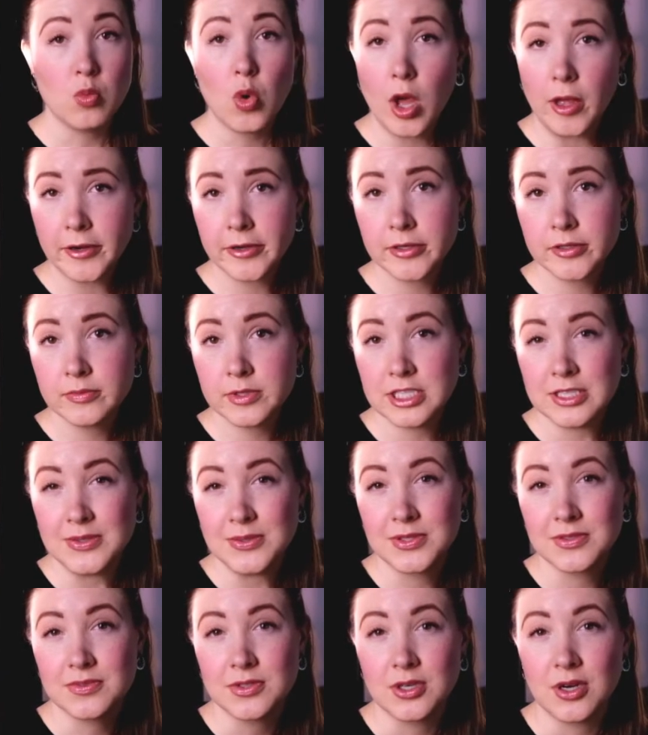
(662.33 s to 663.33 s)
water, we
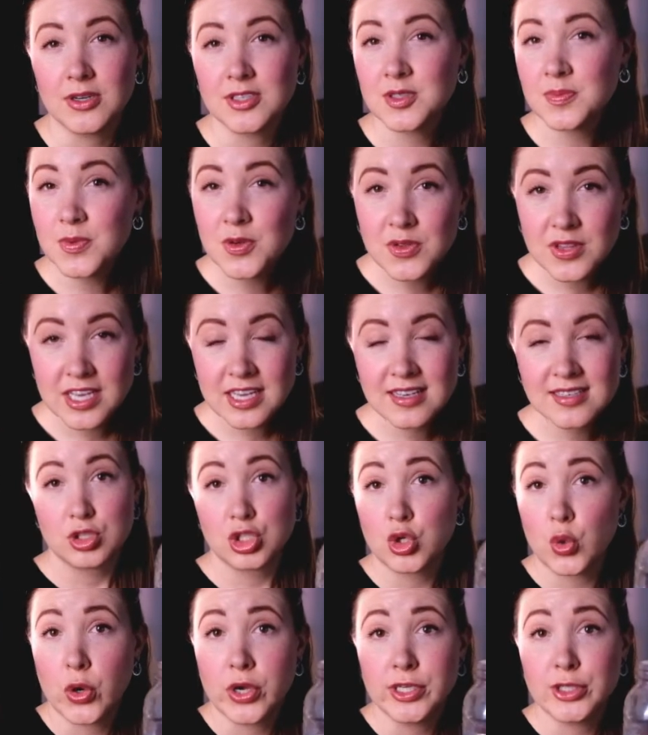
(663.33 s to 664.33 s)
use for our smoothies,
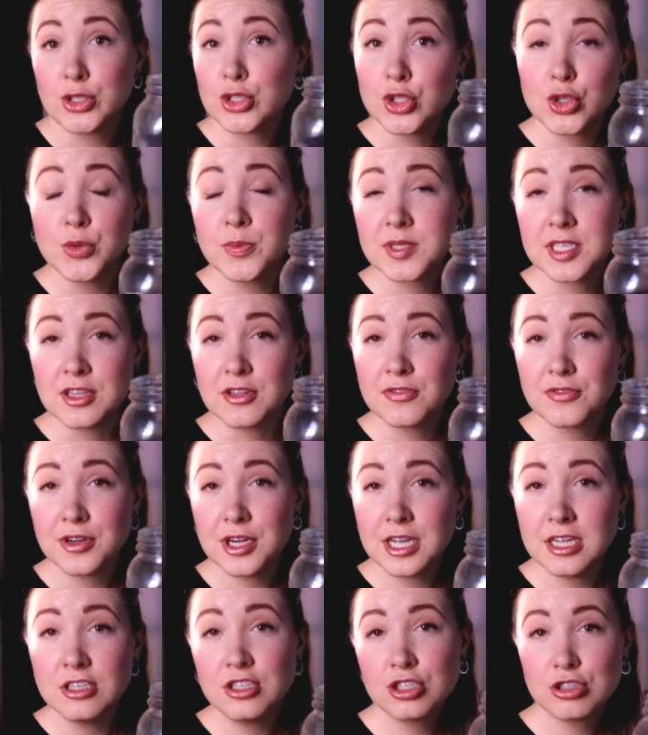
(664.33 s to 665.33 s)
storing soups in the
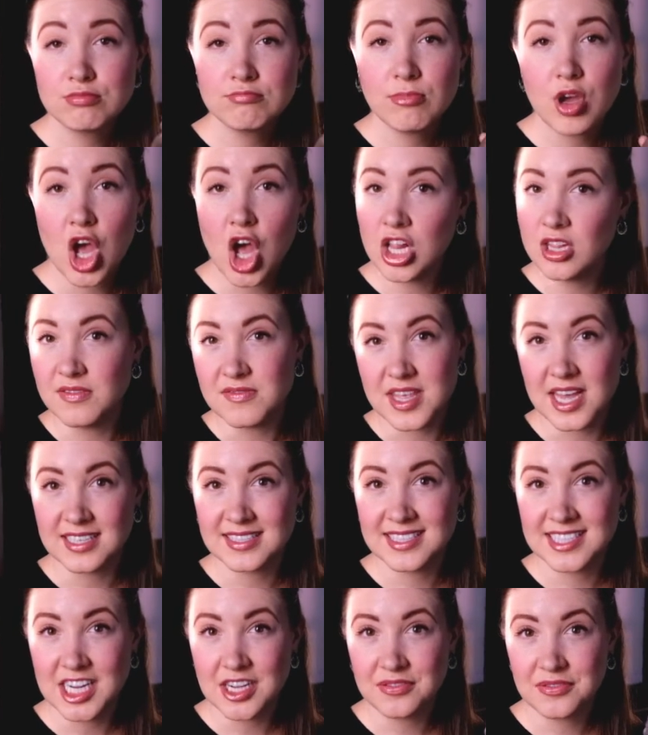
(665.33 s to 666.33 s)
fridge, all of
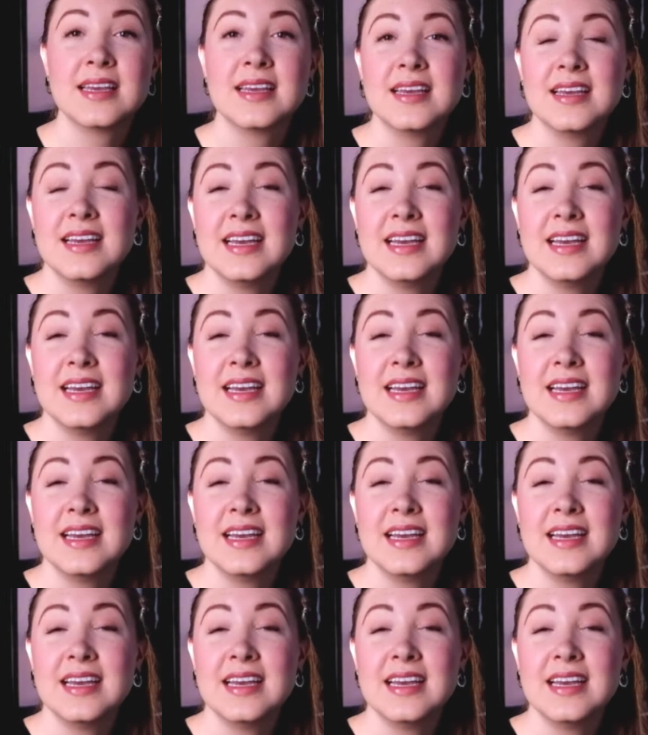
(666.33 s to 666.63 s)
that stuff.